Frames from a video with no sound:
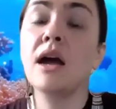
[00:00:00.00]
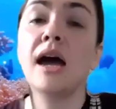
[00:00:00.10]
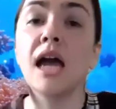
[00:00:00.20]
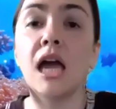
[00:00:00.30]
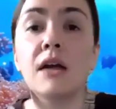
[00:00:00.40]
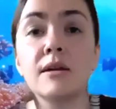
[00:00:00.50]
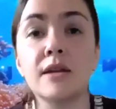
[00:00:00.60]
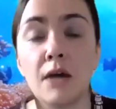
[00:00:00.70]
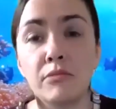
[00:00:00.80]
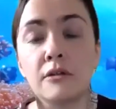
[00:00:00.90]
I am
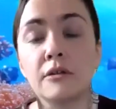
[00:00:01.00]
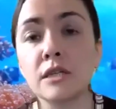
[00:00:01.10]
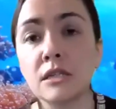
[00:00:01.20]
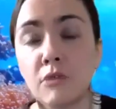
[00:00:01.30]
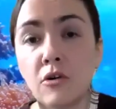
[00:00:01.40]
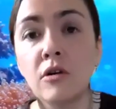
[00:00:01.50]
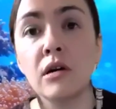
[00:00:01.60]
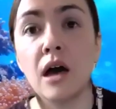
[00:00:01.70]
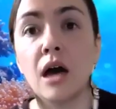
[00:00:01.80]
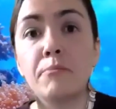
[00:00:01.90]
not blowing smoke
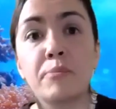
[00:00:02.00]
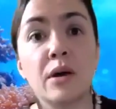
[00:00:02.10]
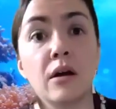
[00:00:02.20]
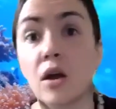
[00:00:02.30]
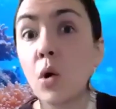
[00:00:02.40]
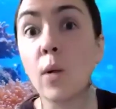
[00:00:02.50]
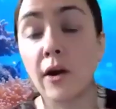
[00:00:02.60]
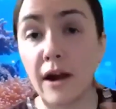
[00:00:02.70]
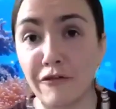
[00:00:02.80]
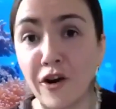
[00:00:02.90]
up
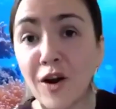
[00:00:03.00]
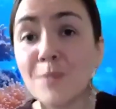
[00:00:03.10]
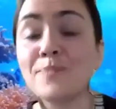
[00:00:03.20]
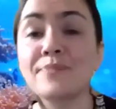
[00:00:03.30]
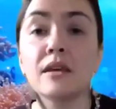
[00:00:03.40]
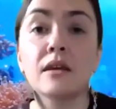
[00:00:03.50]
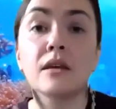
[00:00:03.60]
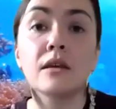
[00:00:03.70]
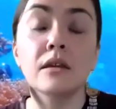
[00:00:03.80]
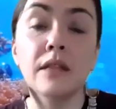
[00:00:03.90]
wherever.
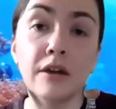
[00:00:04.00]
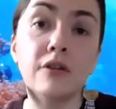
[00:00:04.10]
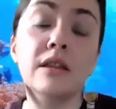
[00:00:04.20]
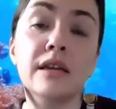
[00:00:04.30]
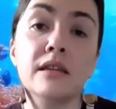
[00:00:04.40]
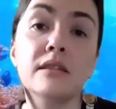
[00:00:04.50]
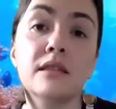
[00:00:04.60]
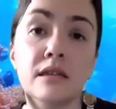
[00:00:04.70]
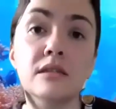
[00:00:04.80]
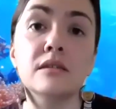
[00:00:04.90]
Literally,
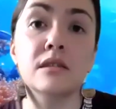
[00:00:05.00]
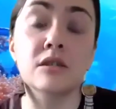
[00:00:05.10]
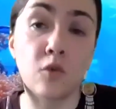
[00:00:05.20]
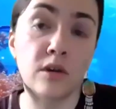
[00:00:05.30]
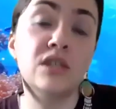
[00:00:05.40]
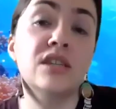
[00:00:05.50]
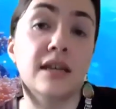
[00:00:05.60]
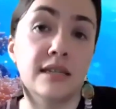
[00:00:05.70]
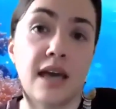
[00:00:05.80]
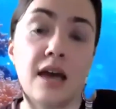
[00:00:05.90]
this this course
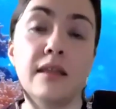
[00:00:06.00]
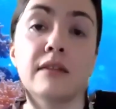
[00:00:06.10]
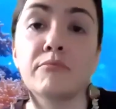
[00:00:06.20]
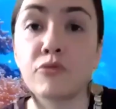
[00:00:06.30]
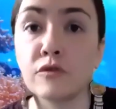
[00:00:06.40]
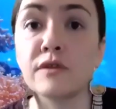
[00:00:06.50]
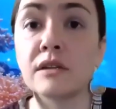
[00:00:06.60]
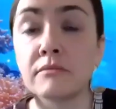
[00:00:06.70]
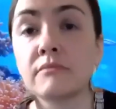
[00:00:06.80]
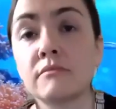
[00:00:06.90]
does that, like
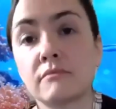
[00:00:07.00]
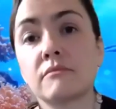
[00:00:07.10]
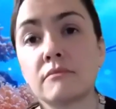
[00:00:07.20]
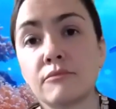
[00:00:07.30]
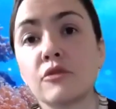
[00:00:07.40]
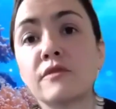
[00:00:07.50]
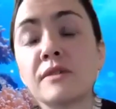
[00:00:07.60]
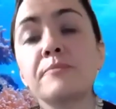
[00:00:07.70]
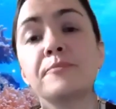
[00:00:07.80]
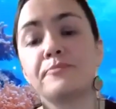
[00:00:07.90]
proven, proven.